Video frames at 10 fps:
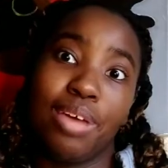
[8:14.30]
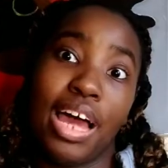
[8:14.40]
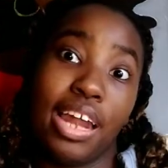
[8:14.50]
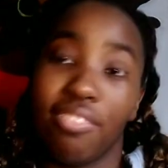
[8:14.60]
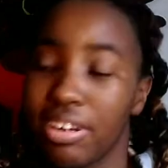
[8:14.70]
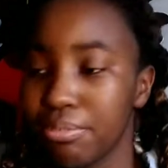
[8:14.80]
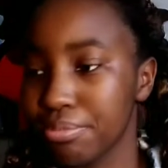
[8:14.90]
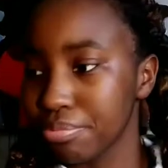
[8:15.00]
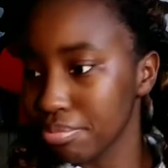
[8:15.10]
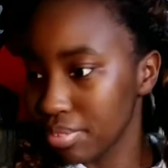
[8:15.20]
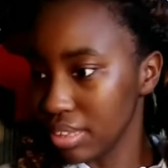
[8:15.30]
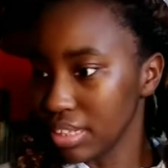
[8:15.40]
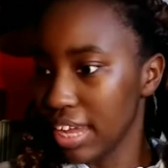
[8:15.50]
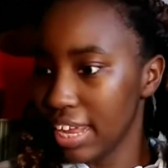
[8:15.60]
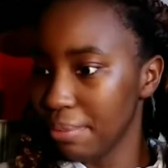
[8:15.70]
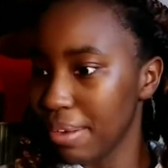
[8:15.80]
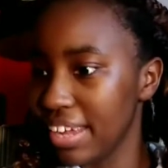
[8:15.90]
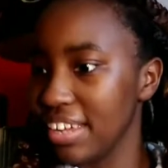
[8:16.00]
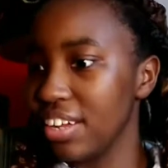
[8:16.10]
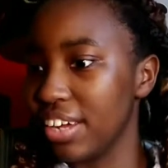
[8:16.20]
I love it.
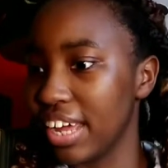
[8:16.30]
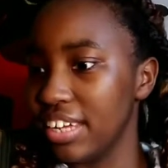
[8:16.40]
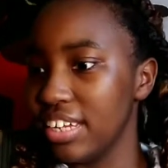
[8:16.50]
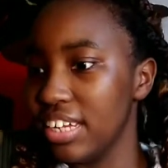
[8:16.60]
Anyway, okay.